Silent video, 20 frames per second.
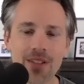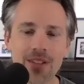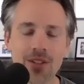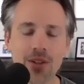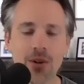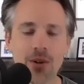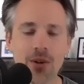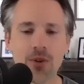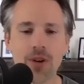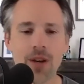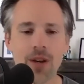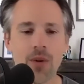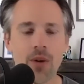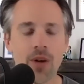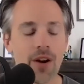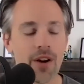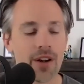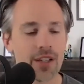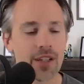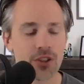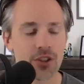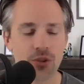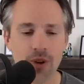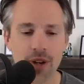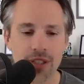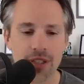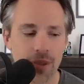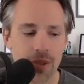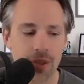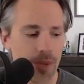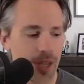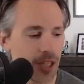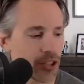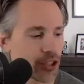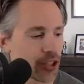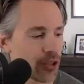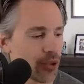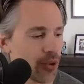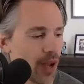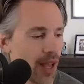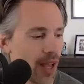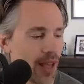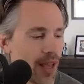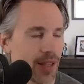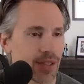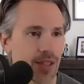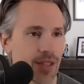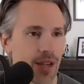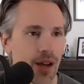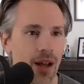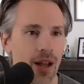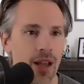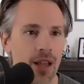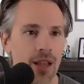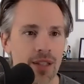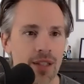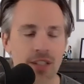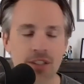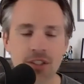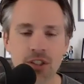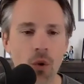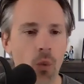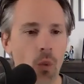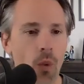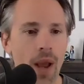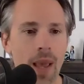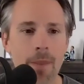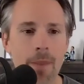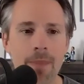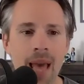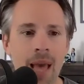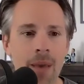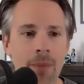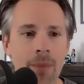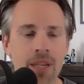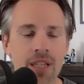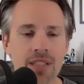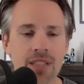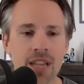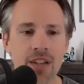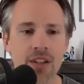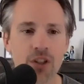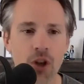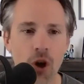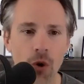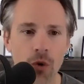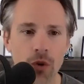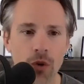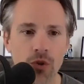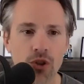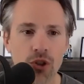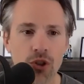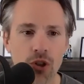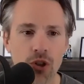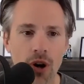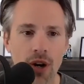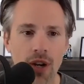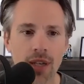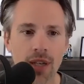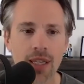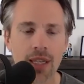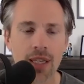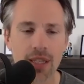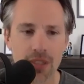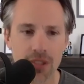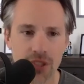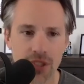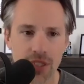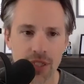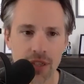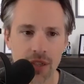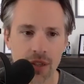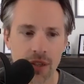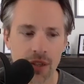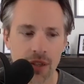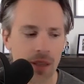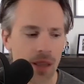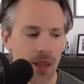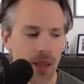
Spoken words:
so great. Well, Eric, it's great to meet you, and let's go way back because I know you started eSkill